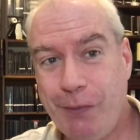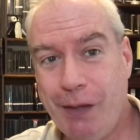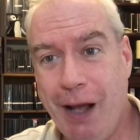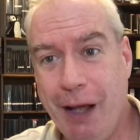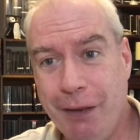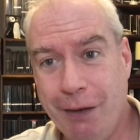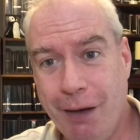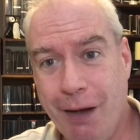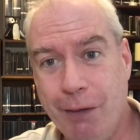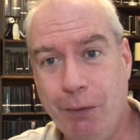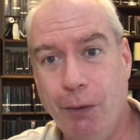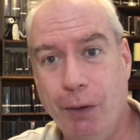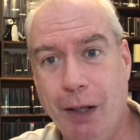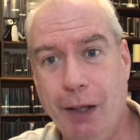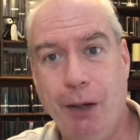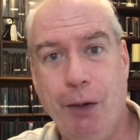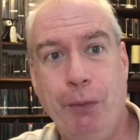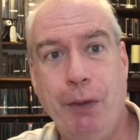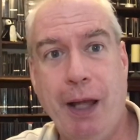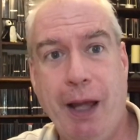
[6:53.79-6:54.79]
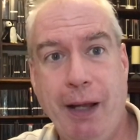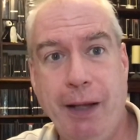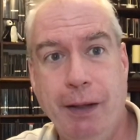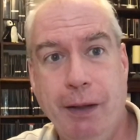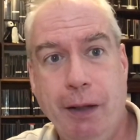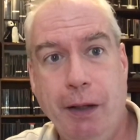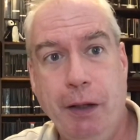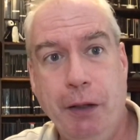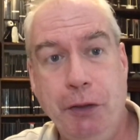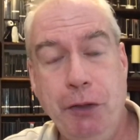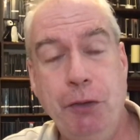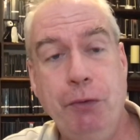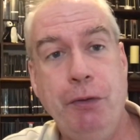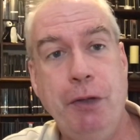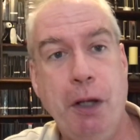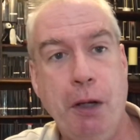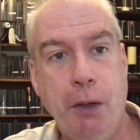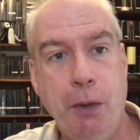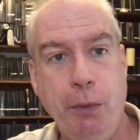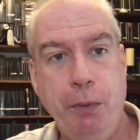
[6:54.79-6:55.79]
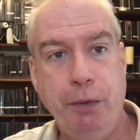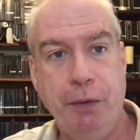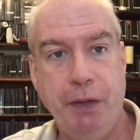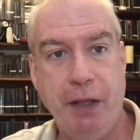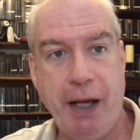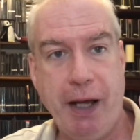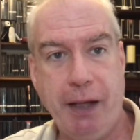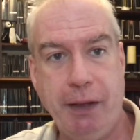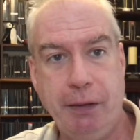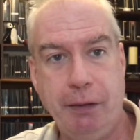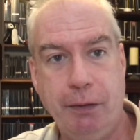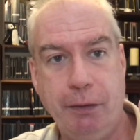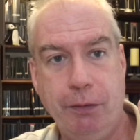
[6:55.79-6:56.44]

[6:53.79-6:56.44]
I thought, well, okay, you know that